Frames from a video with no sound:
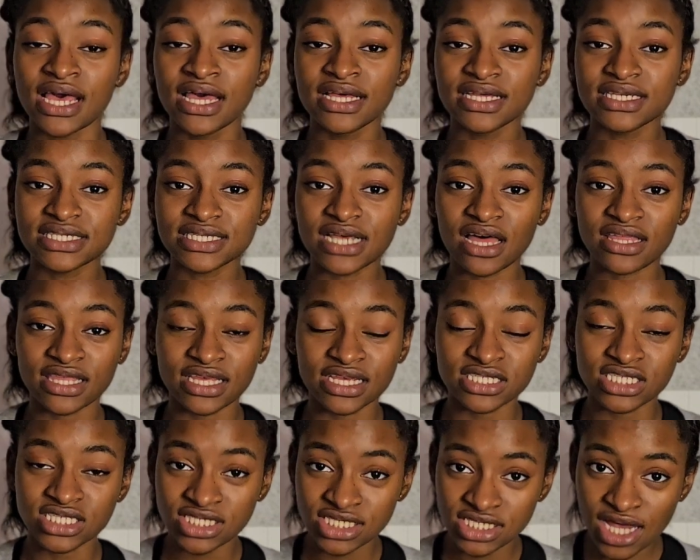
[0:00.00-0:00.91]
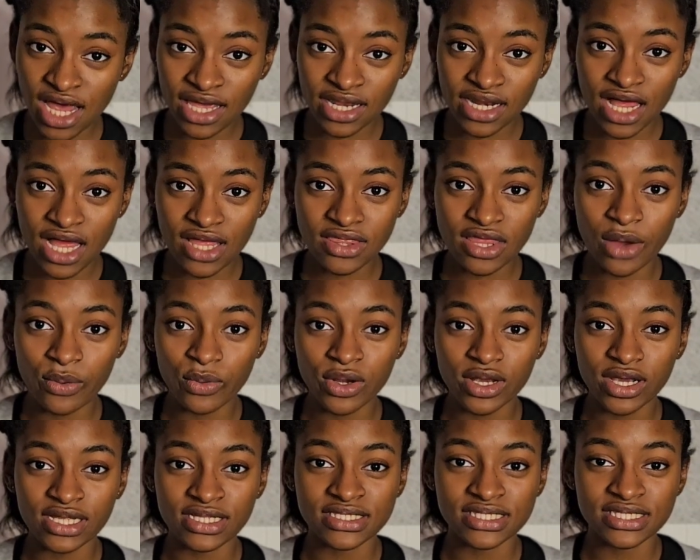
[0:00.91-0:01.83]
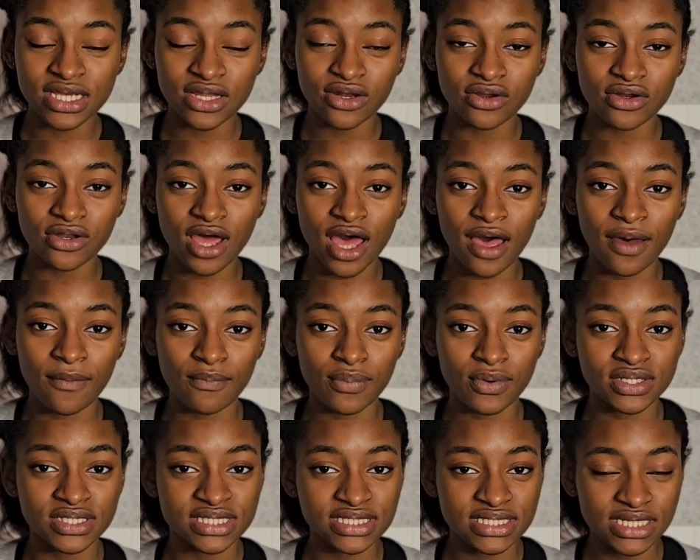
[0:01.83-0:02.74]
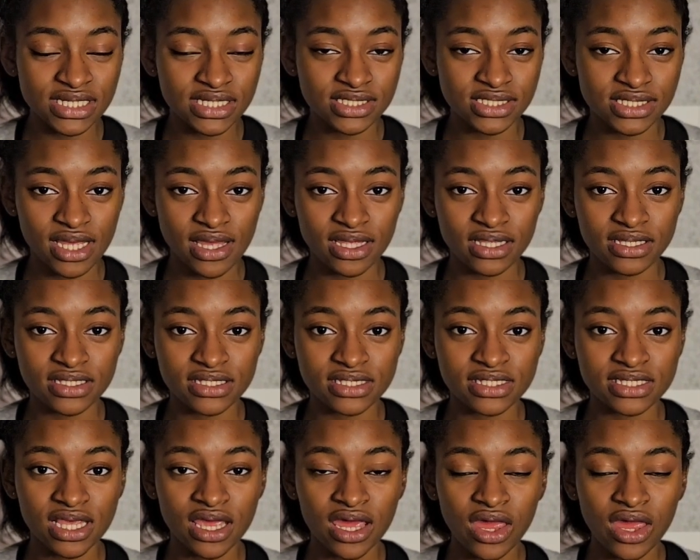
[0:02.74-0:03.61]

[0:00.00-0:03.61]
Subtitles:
Southeast China that were considered unprestigious.